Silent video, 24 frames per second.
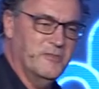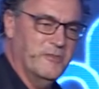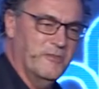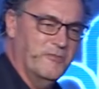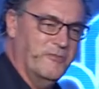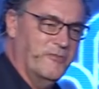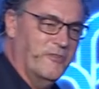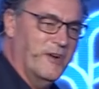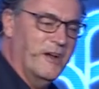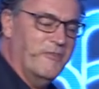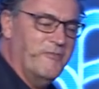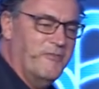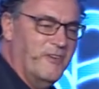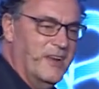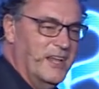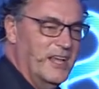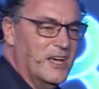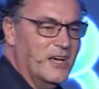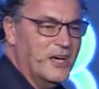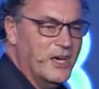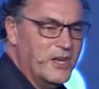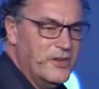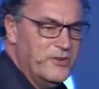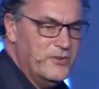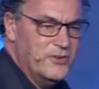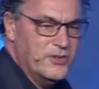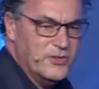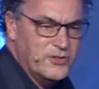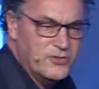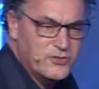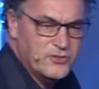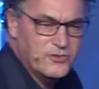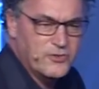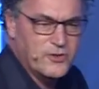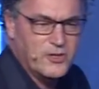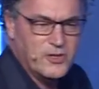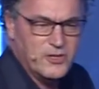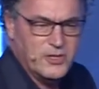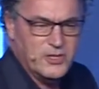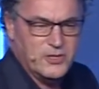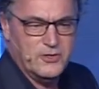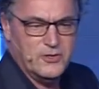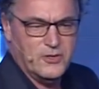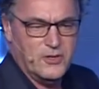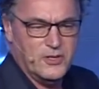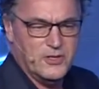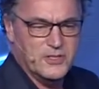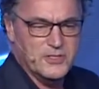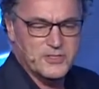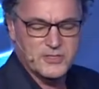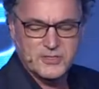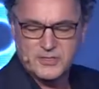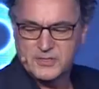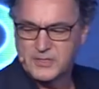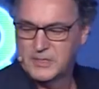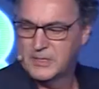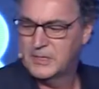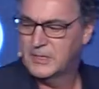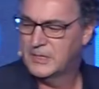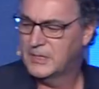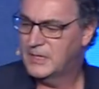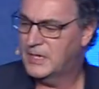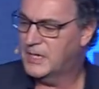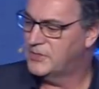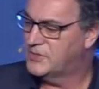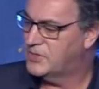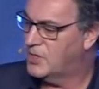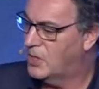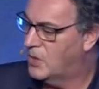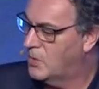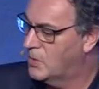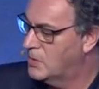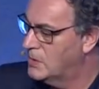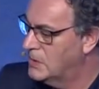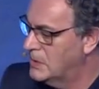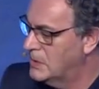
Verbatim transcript: of roughly one hundred trillion dollars. Right? So